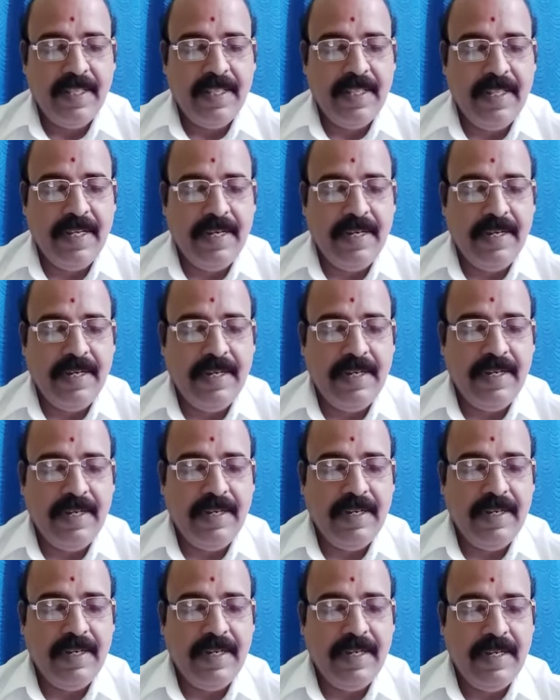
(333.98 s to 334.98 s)
The
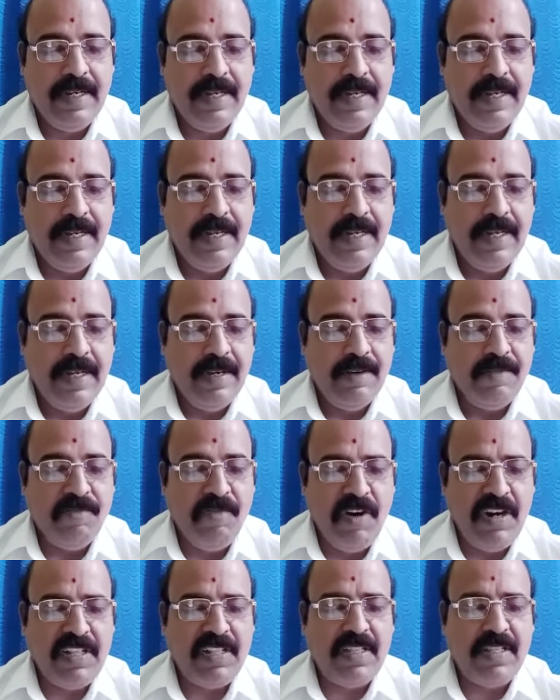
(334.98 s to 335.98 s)

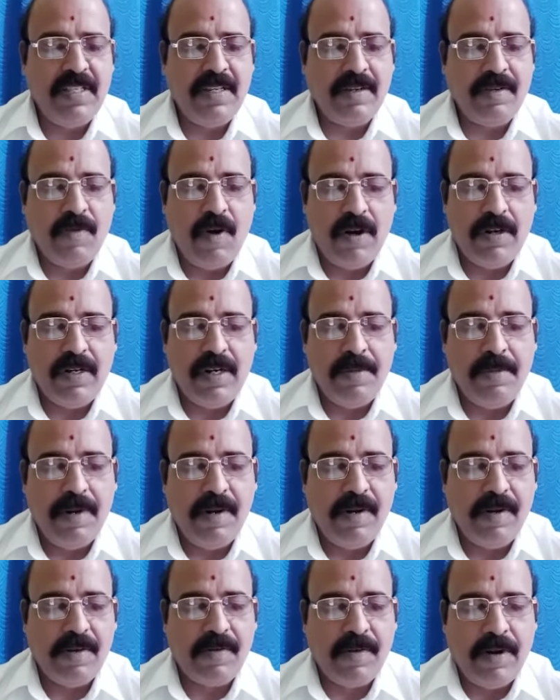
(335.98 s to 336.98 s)
worth
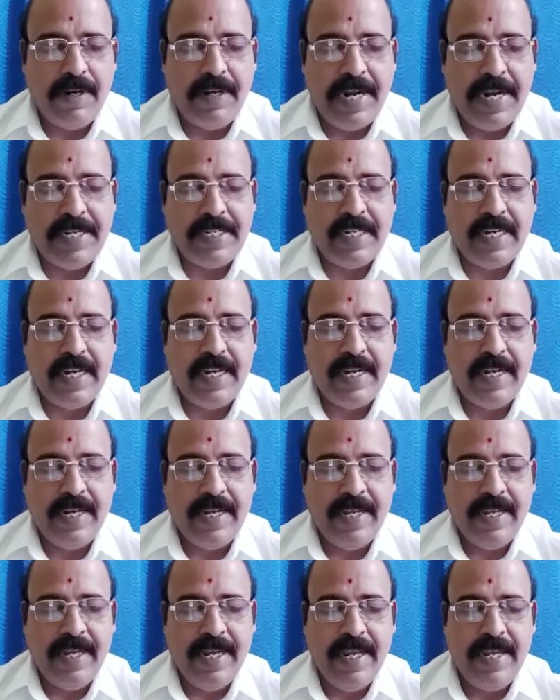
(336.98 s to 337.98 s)
quotable
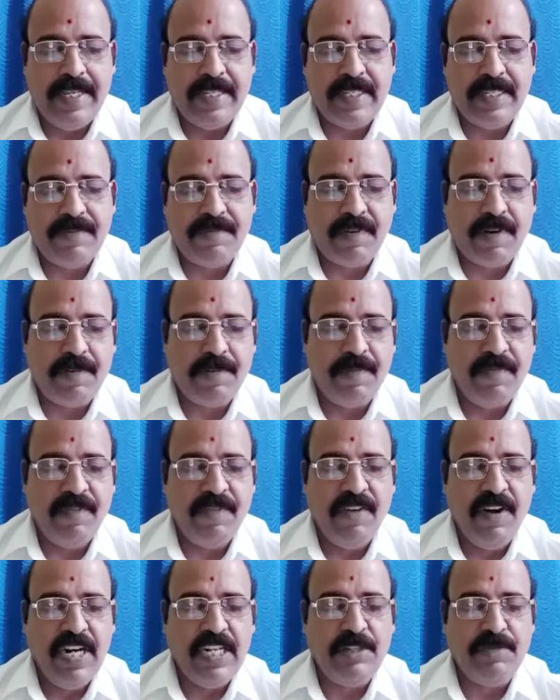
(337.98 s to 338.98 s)
quotation is from
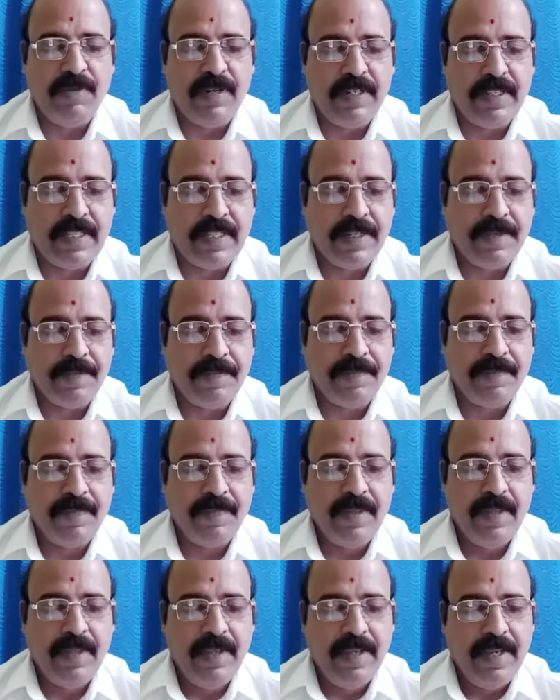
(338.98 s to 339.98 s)
Wordsworth.
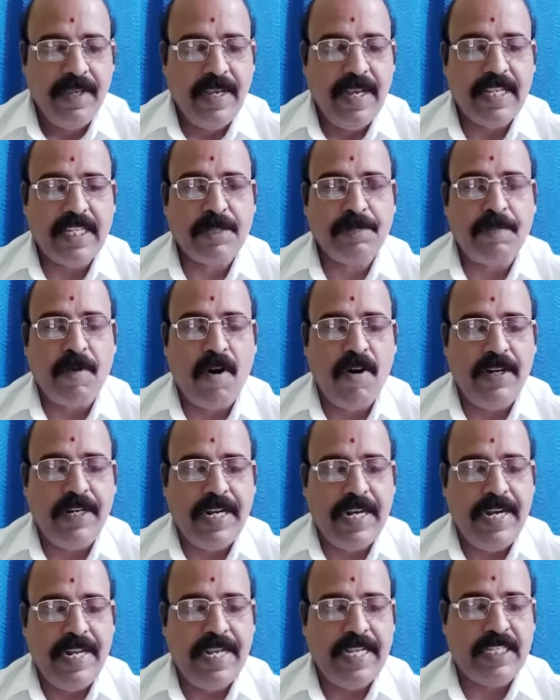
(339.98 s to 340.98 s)
A
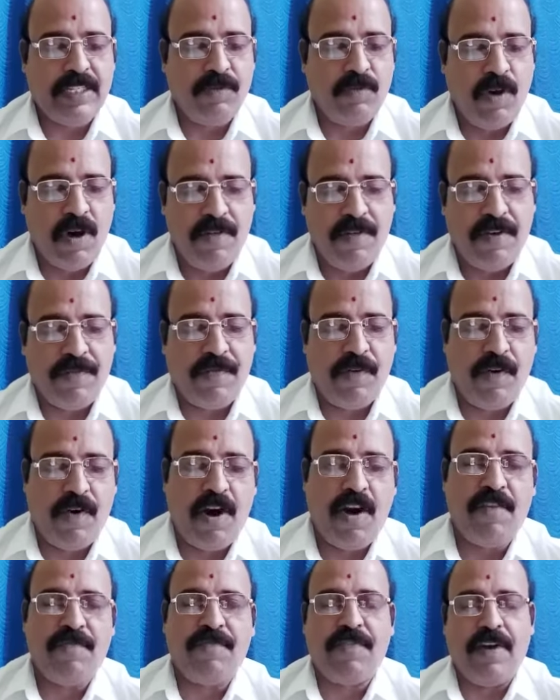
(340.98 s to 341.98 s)
spontaneous overflow
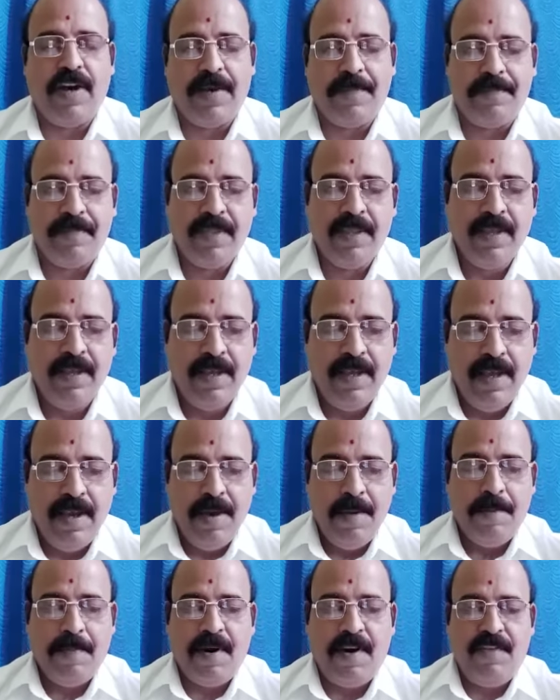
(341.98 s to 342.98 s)
of
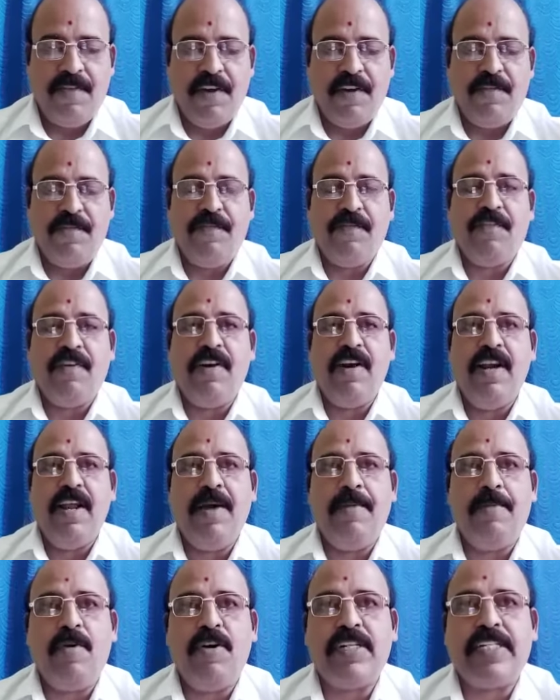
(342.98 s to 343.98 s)
powerful
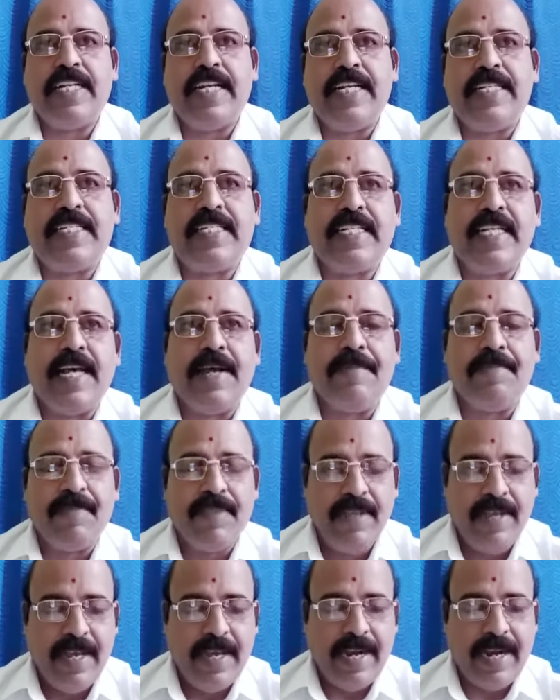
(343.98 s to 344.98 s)
emotions
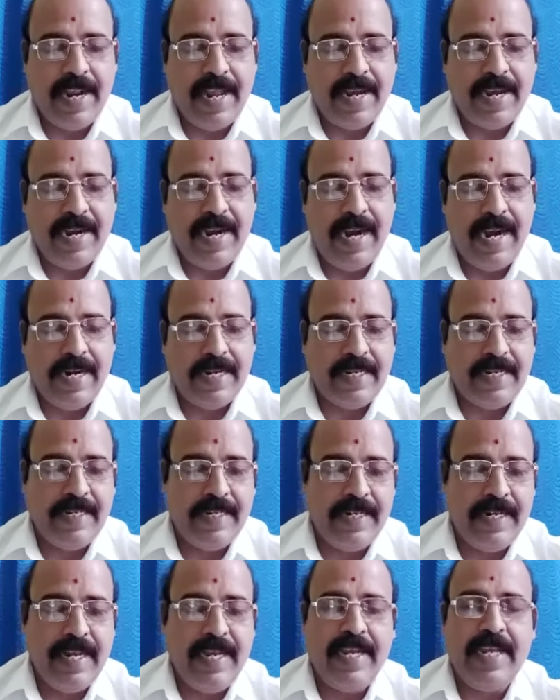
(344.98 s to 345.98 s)

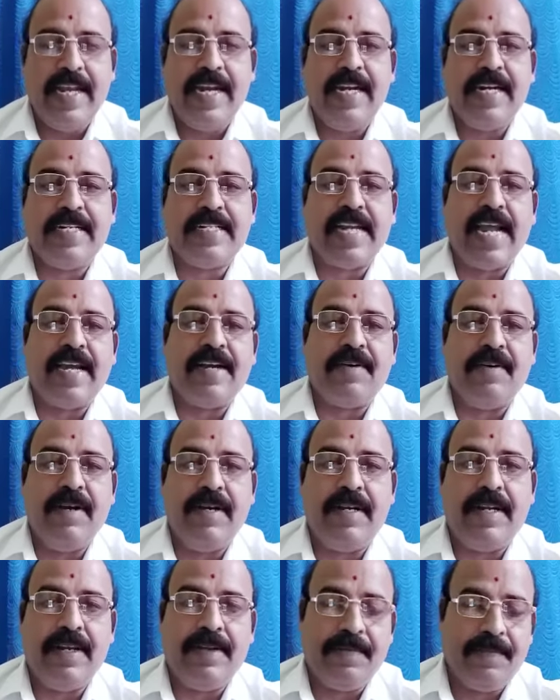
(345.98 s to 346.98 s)
recollected in
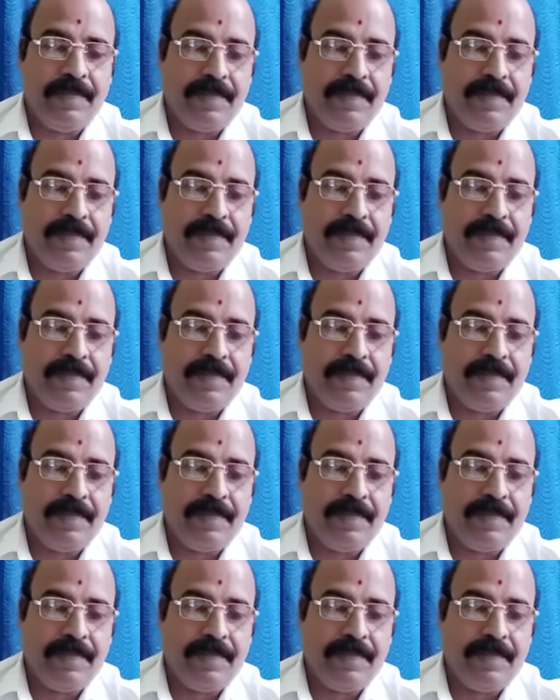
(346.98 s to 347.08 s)
tranquility.